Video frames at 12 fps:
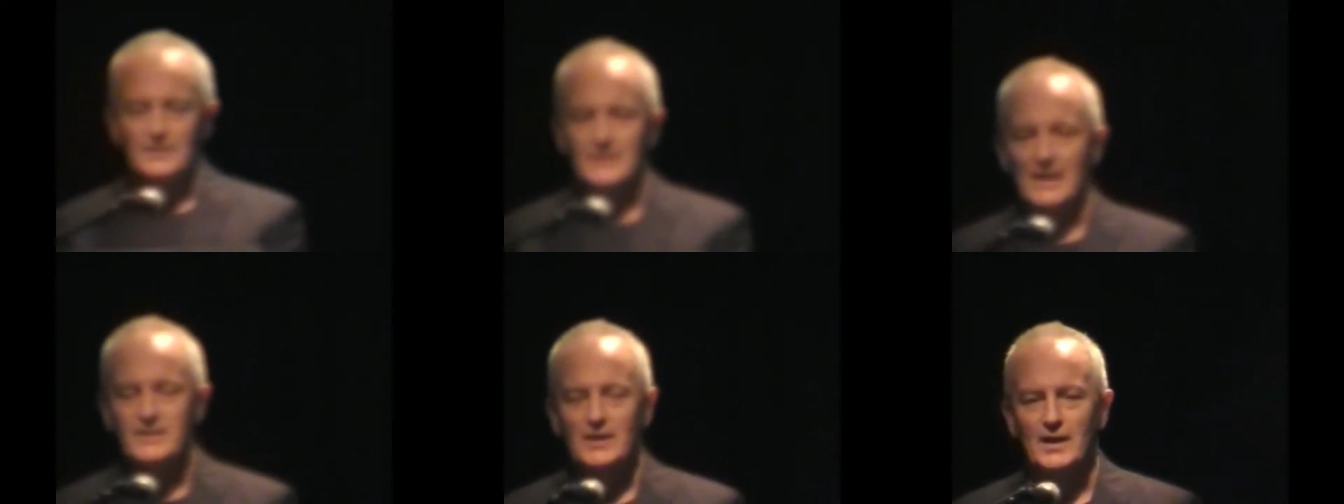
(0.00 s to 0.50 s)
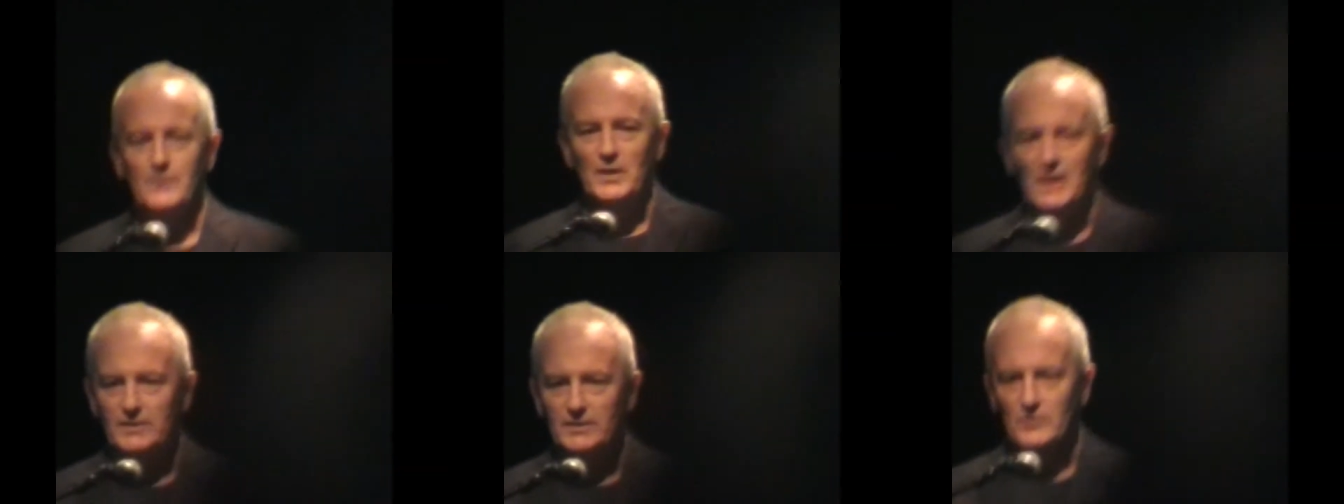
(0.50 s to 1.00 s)
that time,
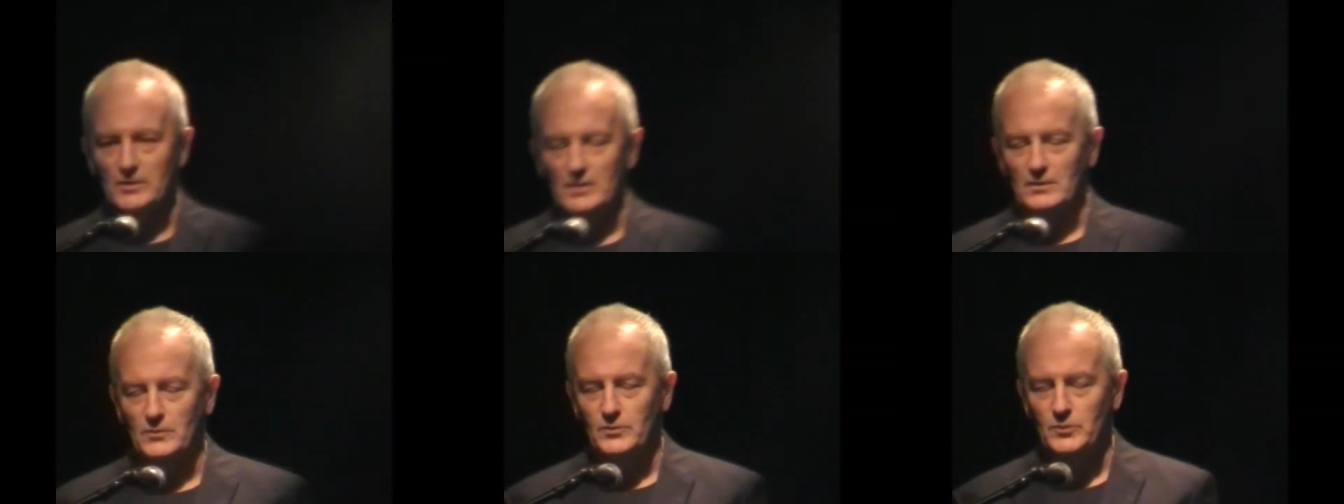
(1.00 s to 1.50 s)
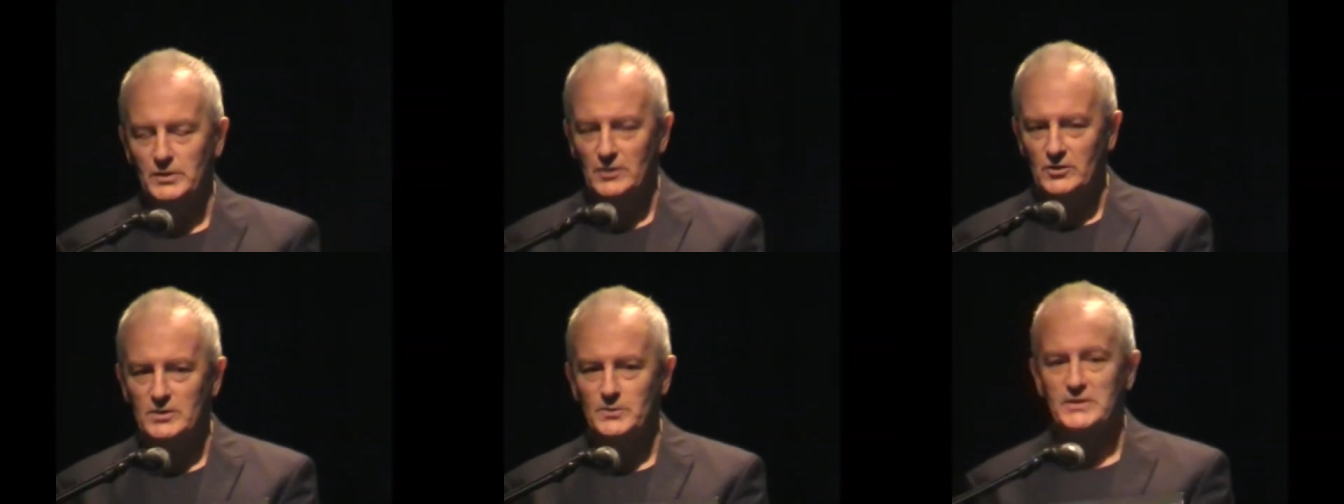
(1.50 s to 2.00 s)
when the
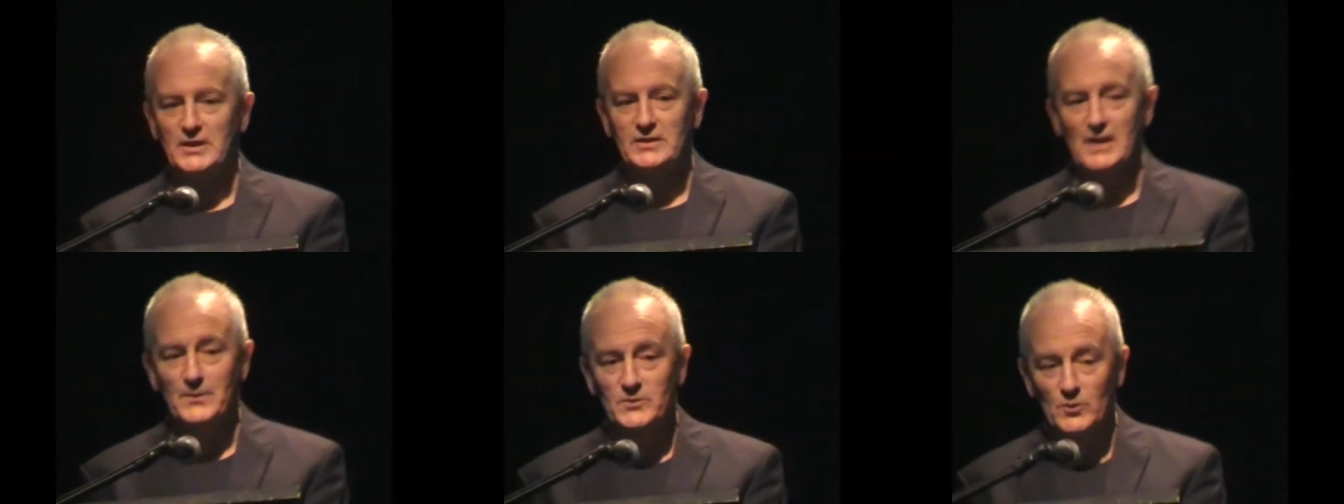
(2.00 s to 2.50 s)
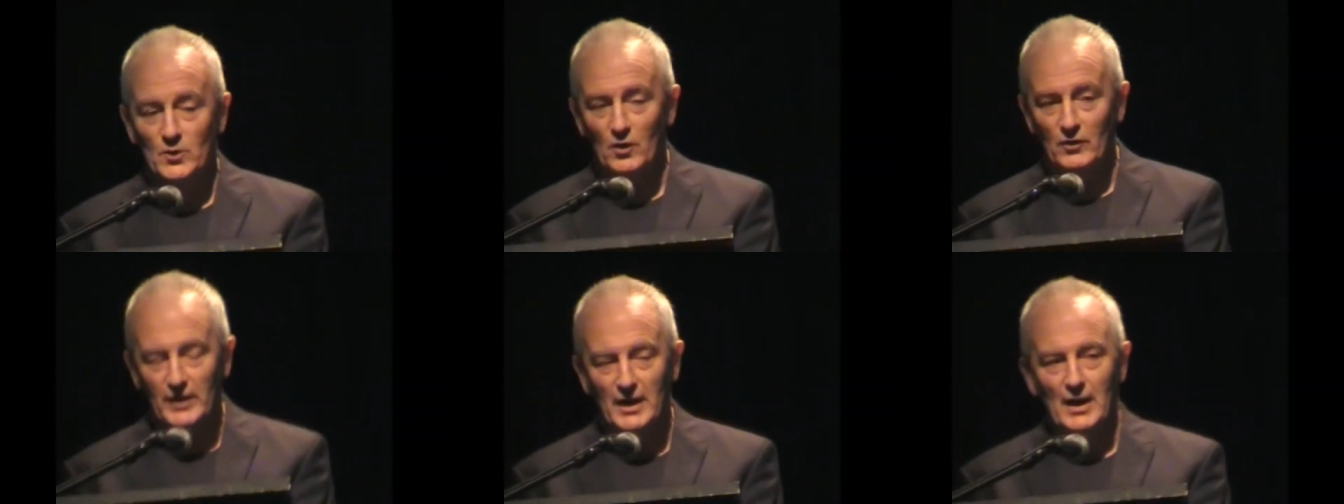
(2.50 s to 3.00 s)
Christmas exams were
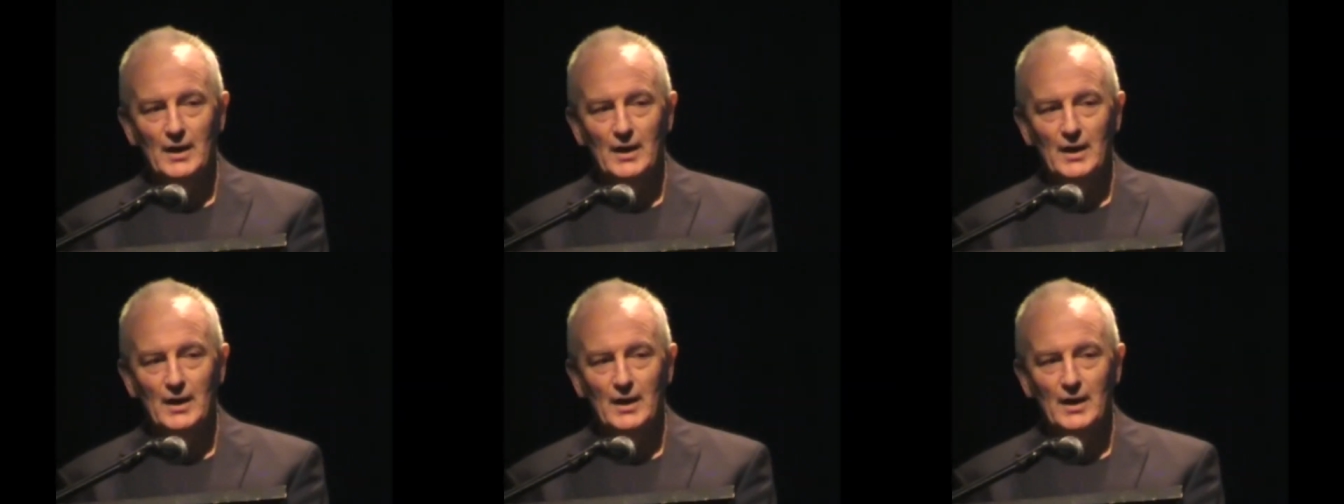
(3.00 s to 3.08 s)
over,